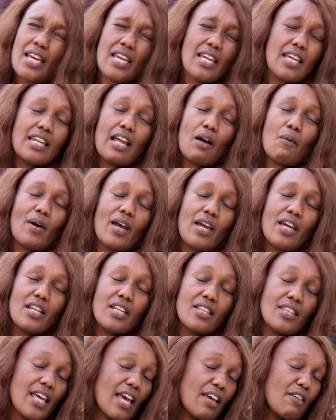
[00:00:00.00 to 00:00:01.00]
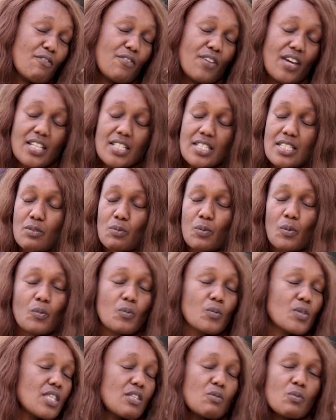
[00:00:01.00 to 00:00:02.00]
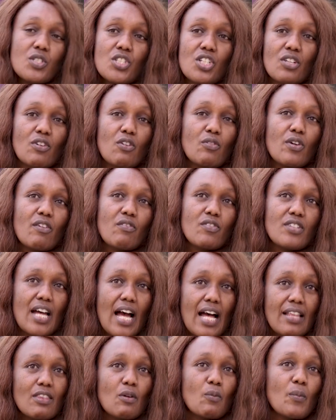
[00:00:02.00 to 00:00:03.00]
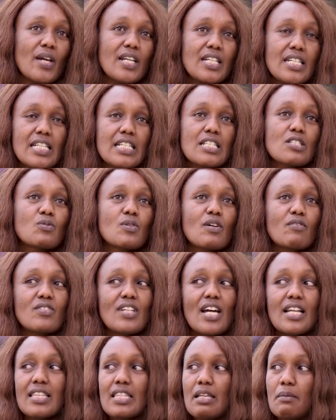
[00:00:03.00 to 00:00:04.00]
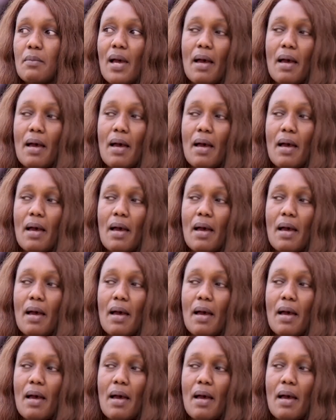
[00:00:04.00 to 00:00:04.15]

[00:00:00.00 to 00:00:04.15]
in their events, with whichever we have done, the weddings, we have done them